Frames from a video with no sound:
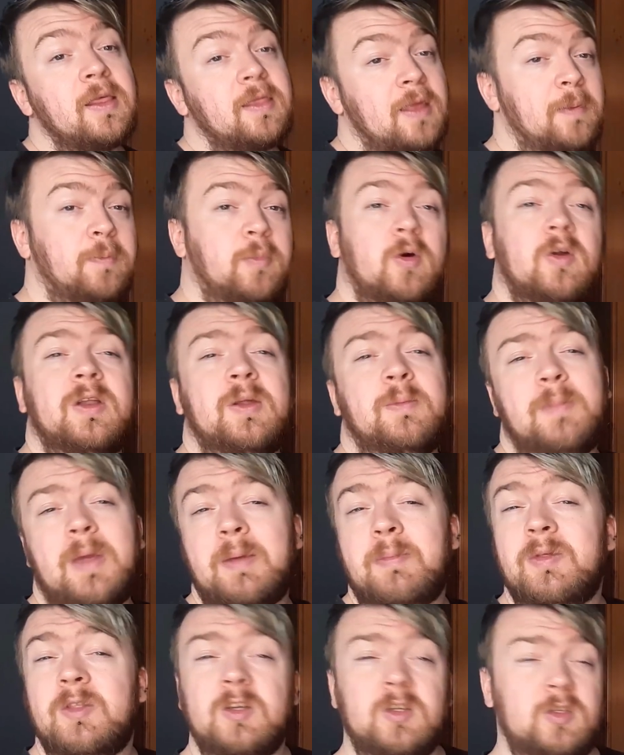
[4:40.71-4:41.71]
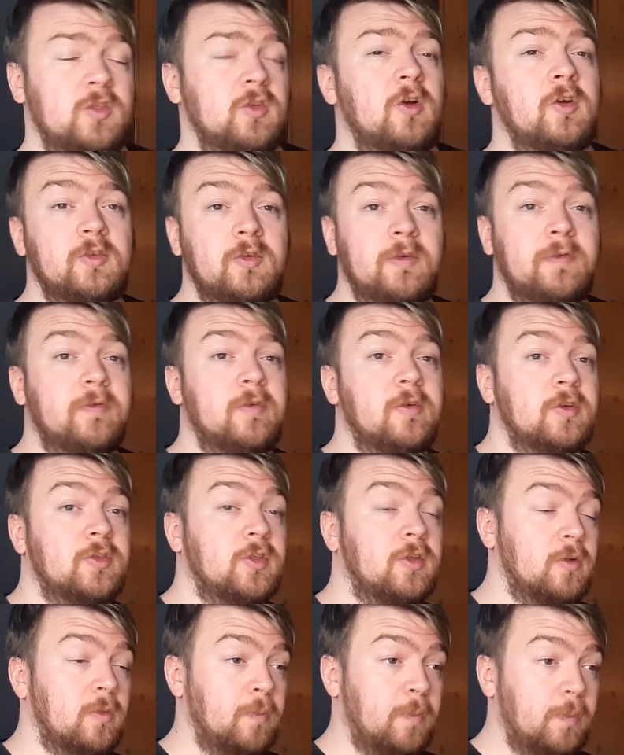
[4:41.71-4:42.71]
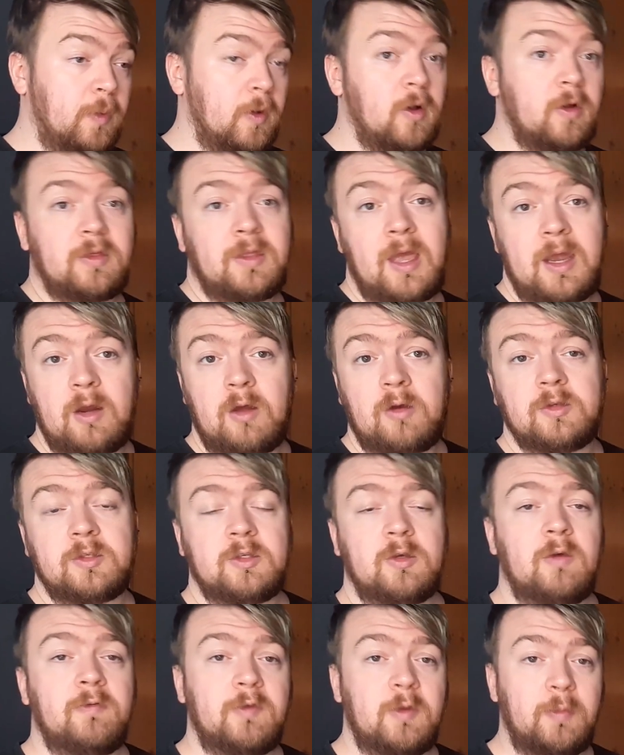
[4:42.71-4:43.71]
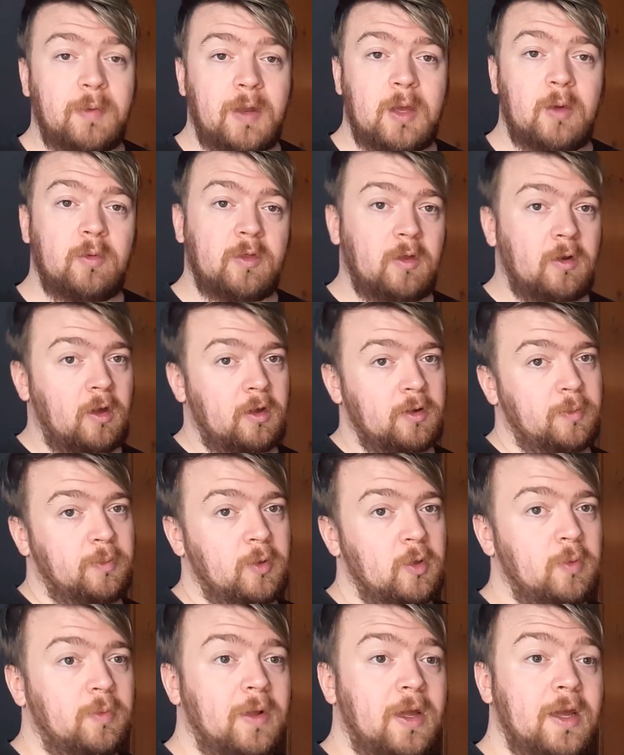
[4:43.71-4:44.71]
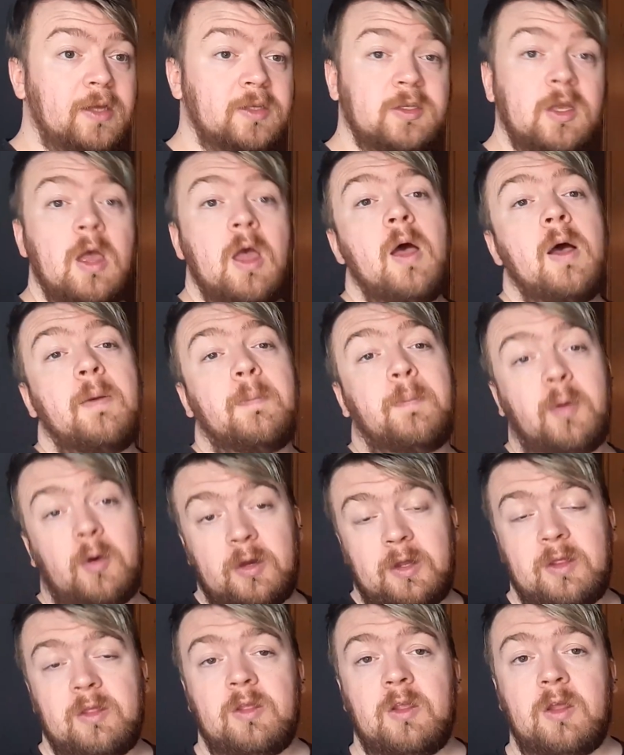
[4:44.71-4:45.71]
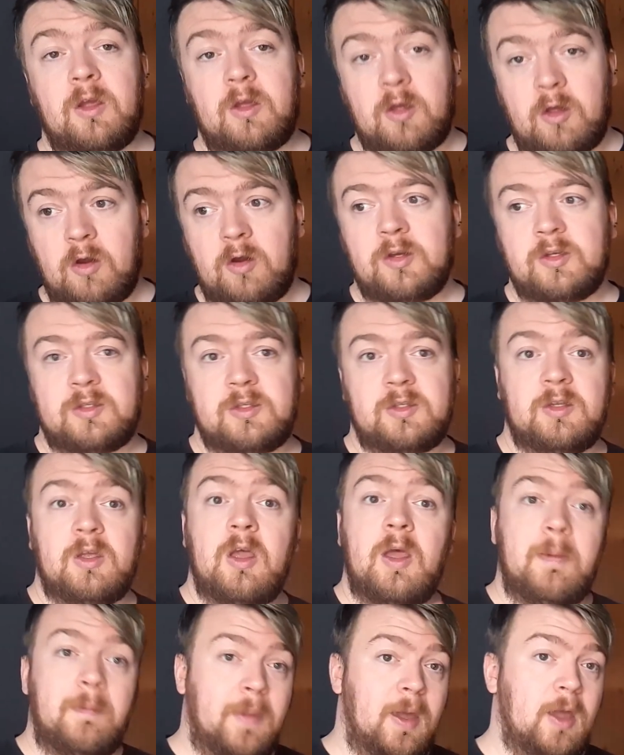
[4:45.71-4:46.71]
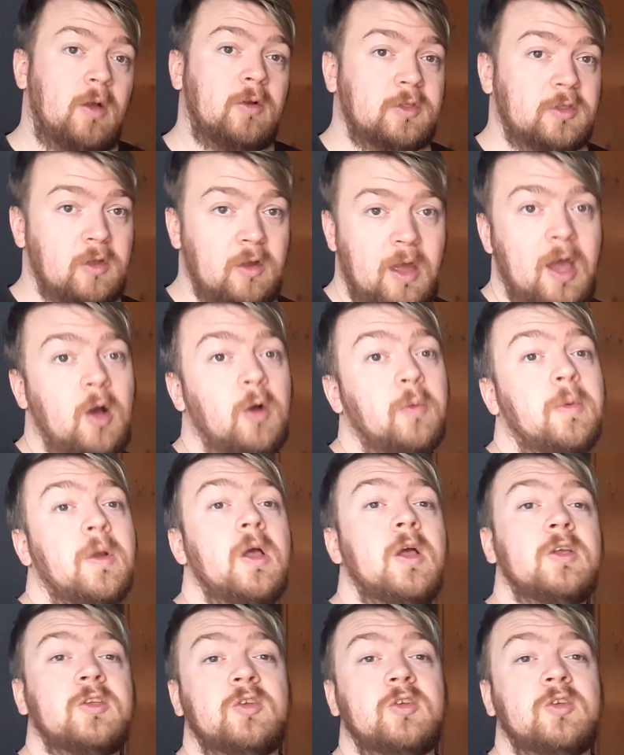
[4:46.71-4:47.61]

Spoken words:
Then put in maybe the sorcery version. But then also if you play with a lot of blue players, put in the curse may also help.